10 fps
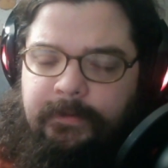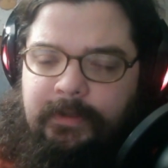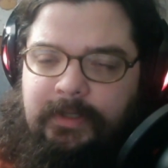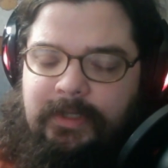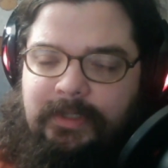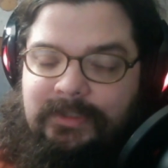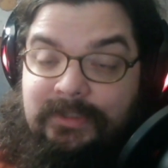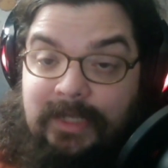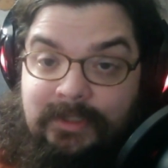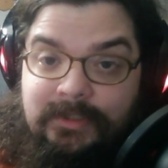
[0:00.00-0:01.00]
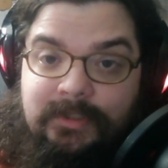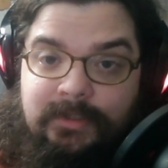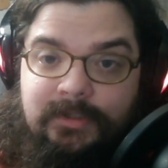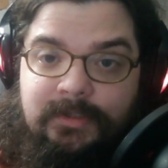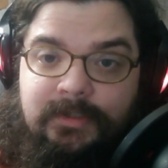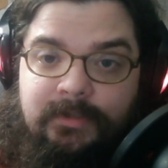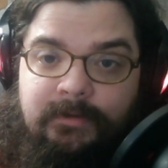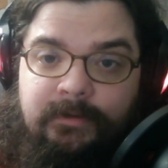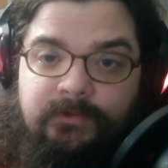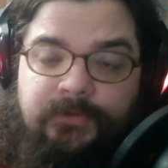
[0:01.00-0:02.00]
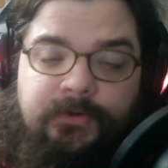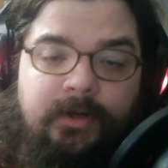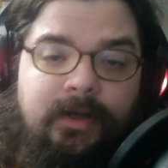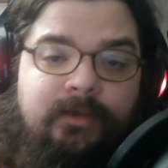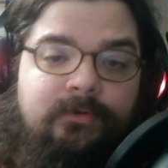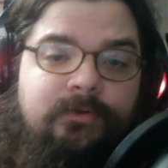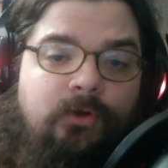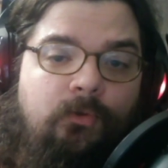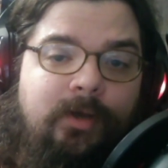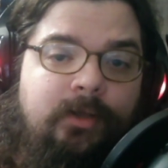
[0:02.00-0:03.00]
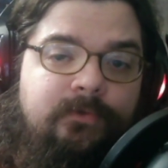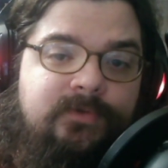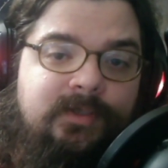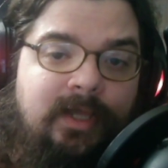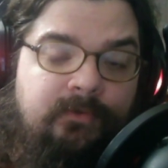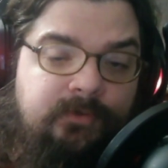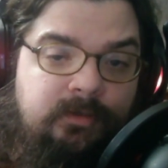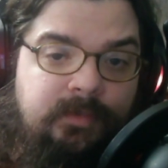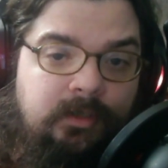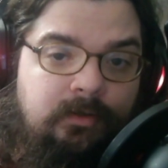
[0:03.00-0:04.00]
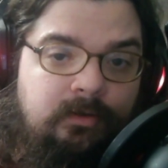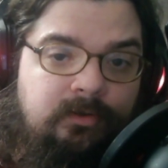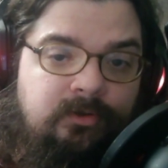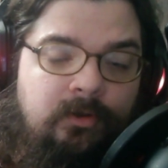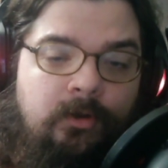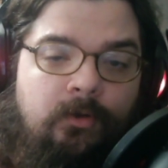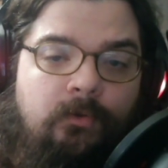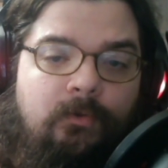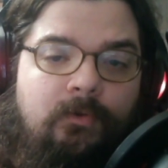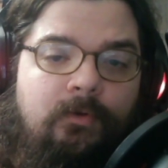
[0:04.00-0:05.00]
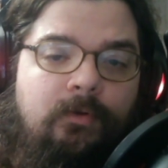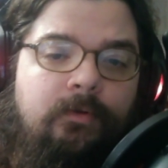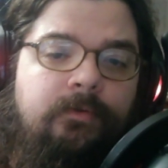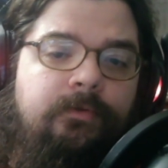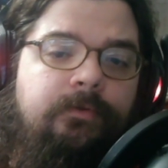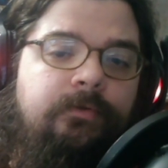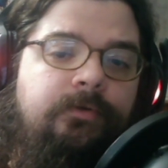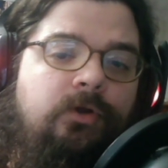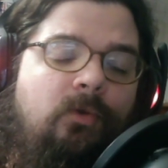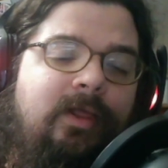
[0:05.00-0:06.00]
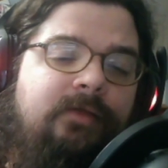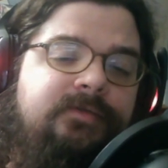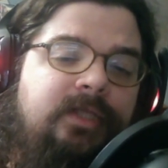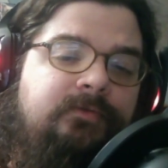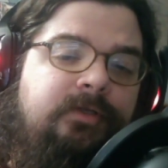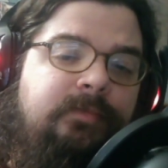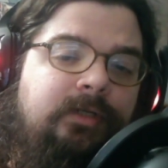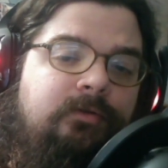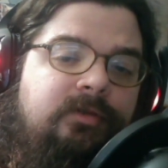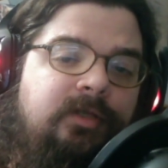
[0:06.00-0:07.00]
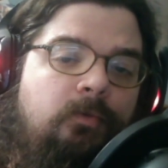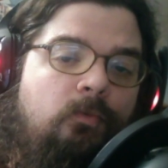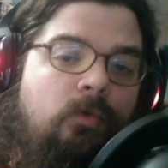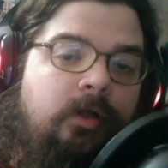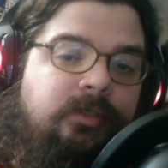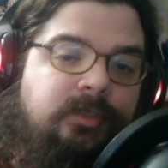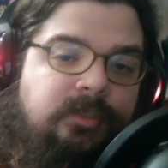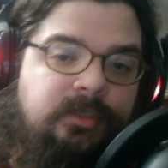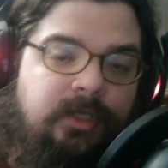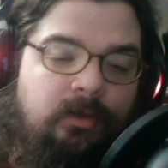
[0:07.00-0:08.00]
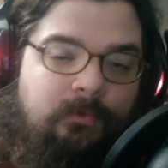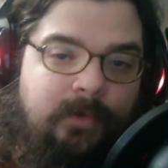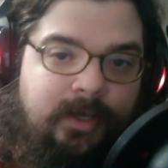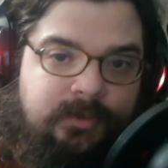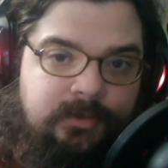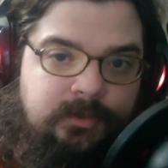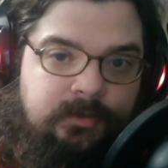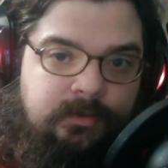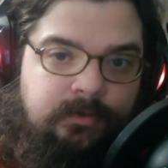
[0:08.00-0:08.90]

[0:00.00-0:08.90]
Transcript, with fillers: he senses that there are either no elves left in Middle Earth or no elves left in Middle Earth that want to sail west